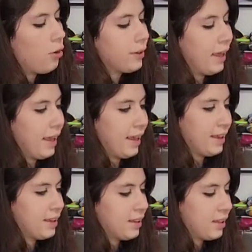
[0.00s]

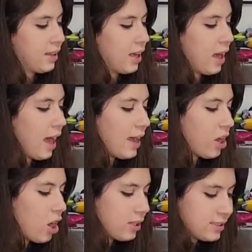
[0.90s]
Okay. I
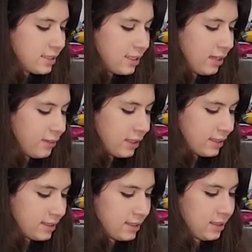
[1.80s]
honestly love
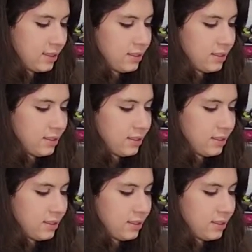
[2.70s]
this.